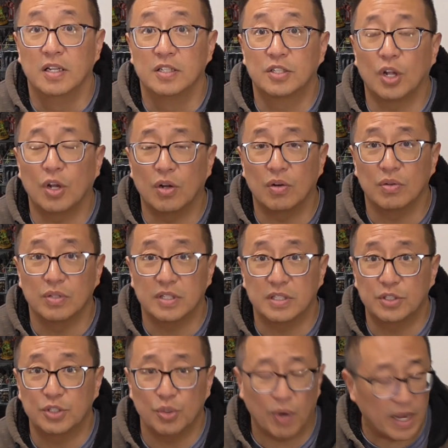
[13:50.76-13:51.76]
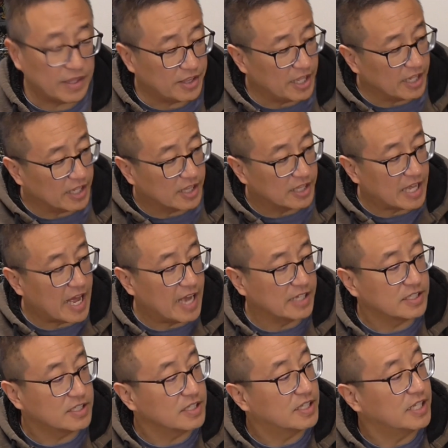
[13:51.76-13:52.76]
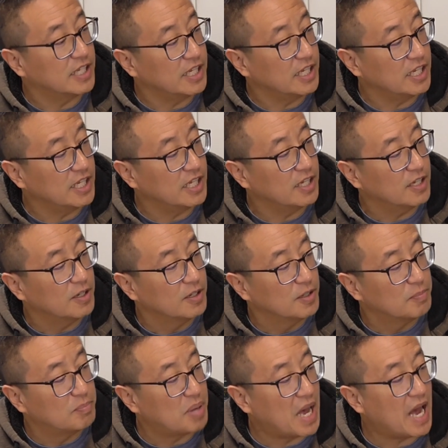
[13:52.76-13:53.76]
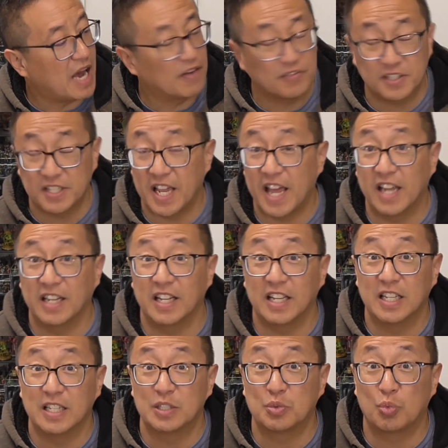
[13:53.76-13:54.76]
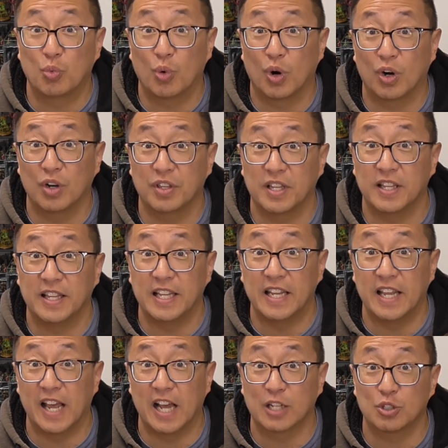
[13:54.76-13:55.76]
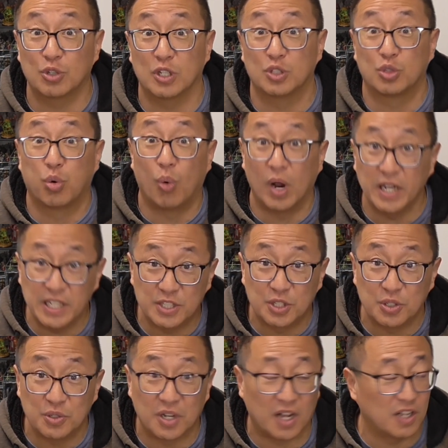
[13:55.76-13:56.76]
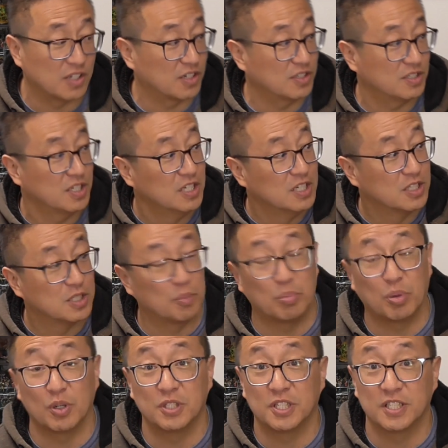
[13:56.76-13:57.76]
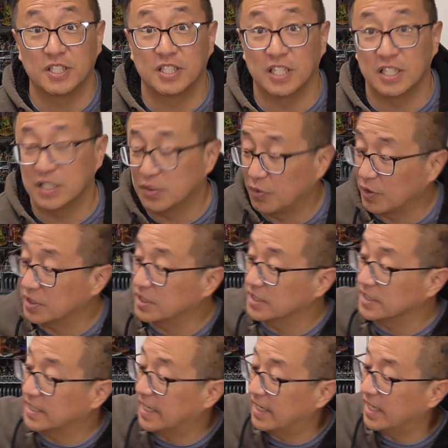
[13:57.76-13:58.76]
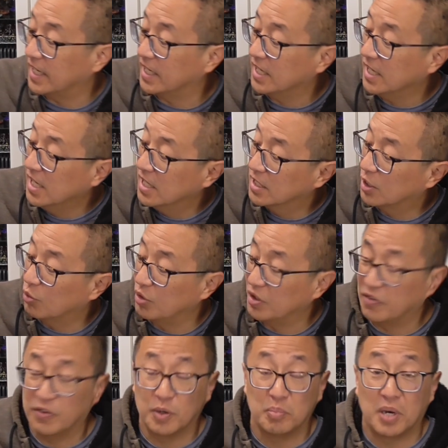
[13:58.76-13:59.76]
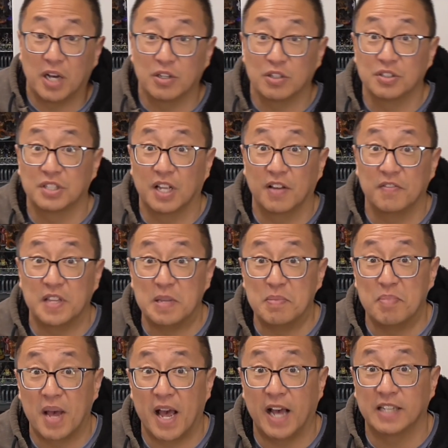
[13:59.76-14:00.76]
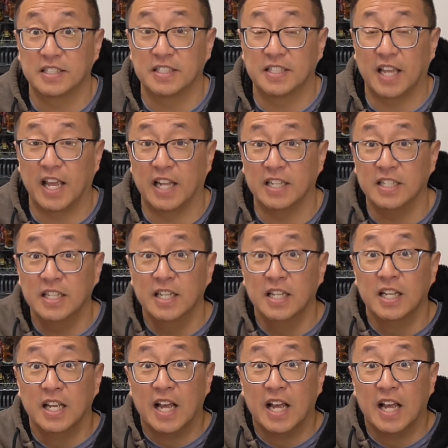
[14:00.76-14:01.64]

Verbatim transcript: So, do I think that the PAF 10 is worth the extra $22 to purchase this versus getting the refill bottles of the PAS 10?